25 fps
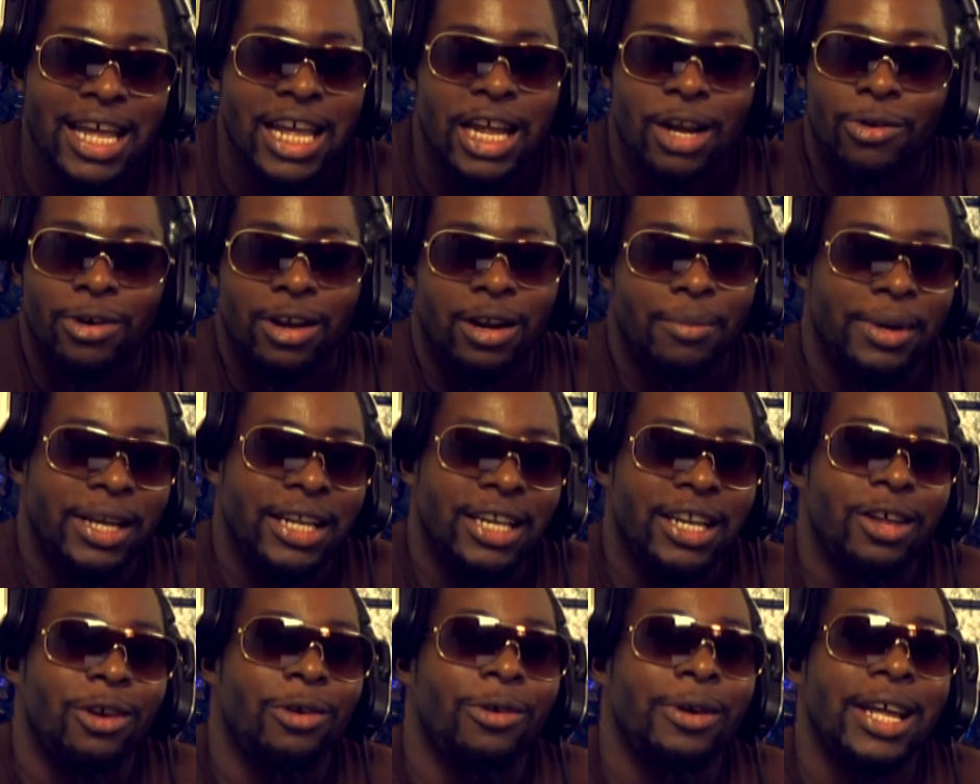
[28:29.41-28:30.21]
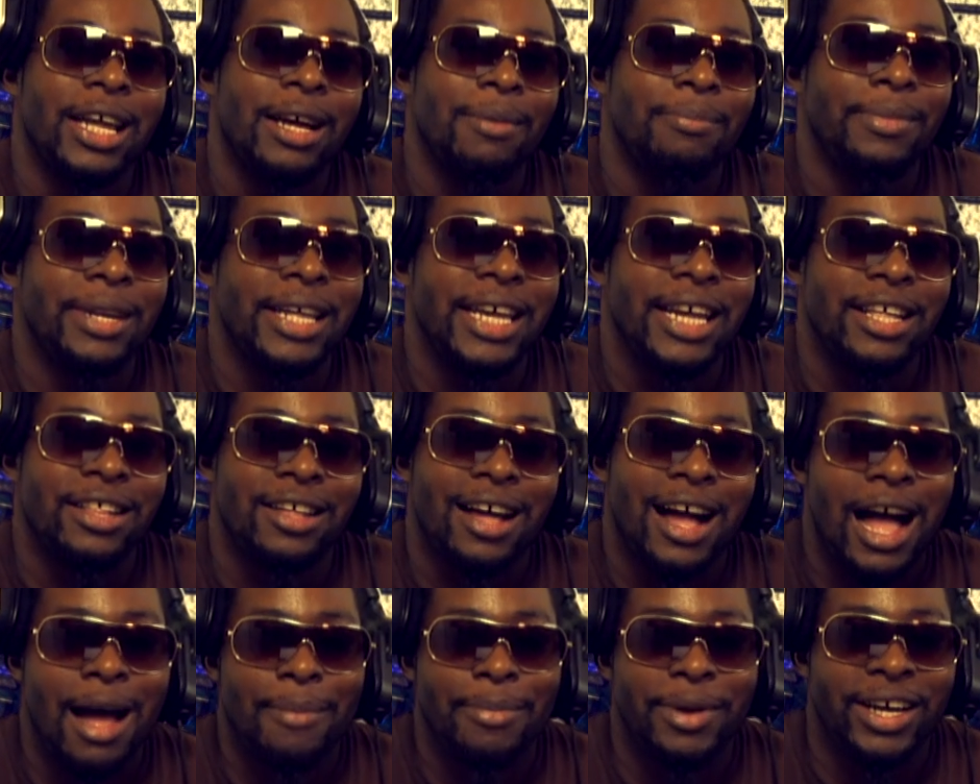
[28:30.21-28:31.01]
He want to be little M. Lee,
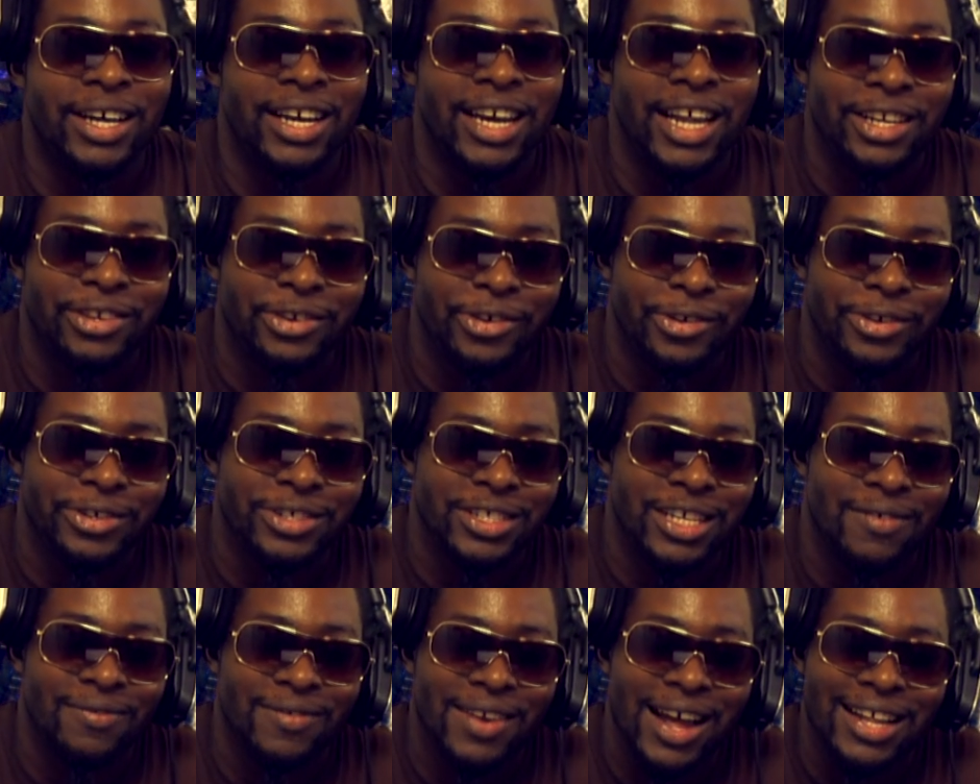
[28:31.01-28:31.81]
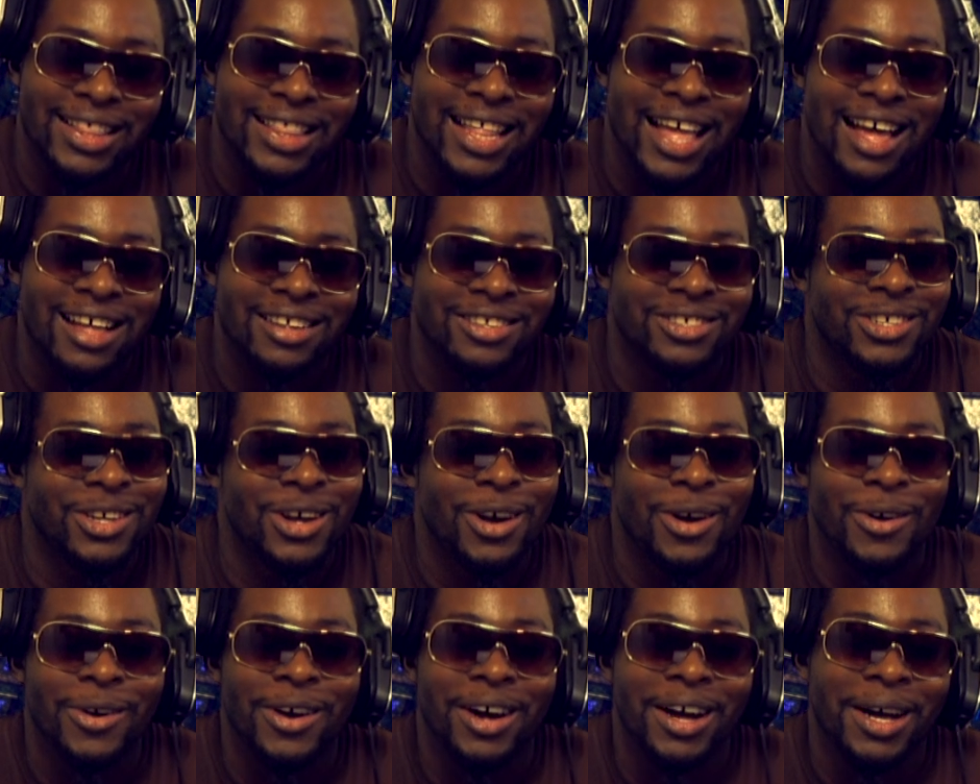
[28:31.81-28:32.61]
the hobby collector and stuff like that.
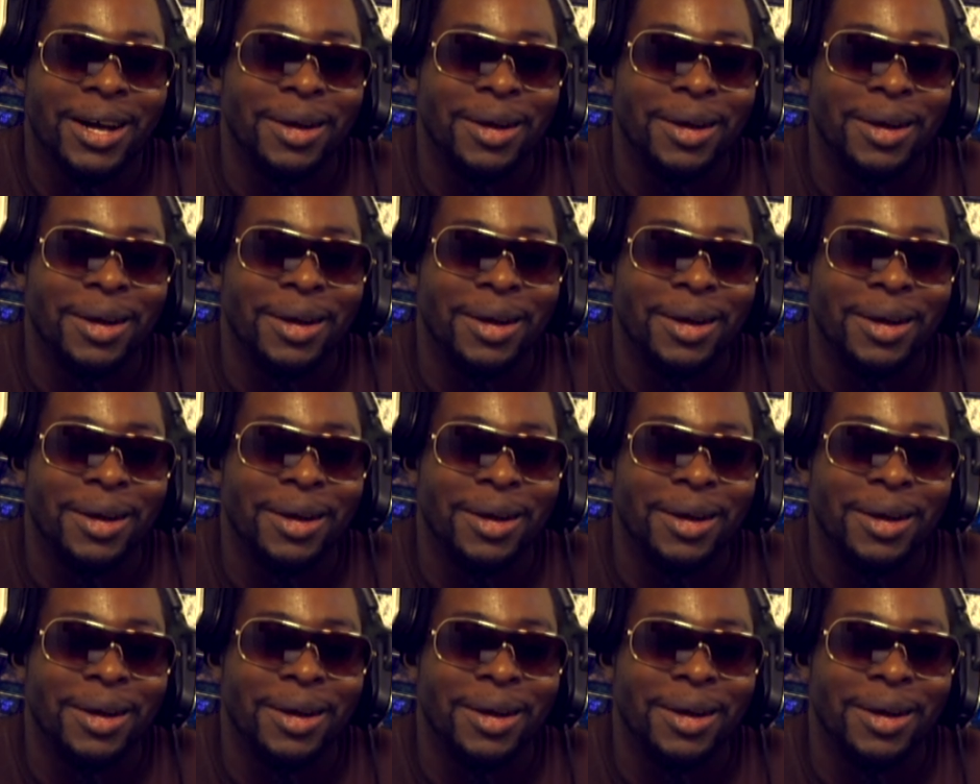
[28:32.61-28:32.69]
So,